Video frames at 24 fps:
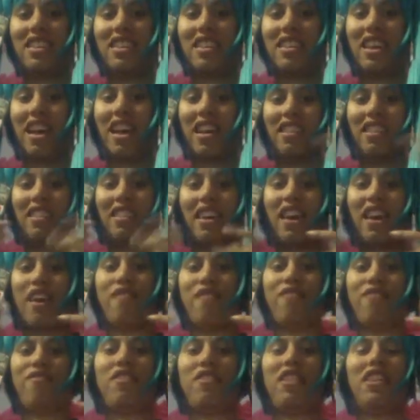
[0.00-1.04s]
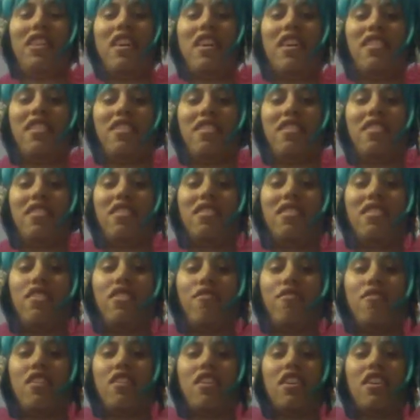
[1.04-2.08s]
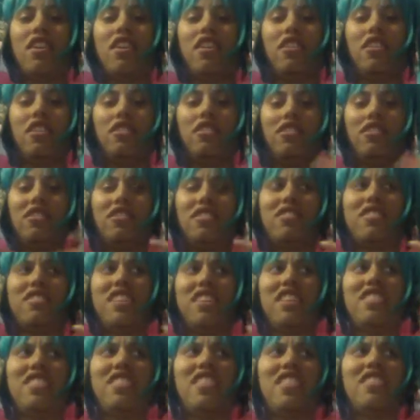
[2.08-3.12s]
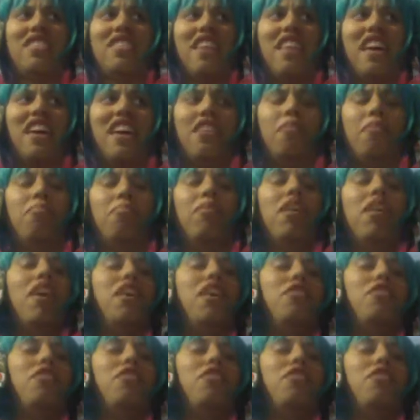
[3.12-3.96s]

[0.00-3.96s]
And they have a lot of different colors. I think they had a blonde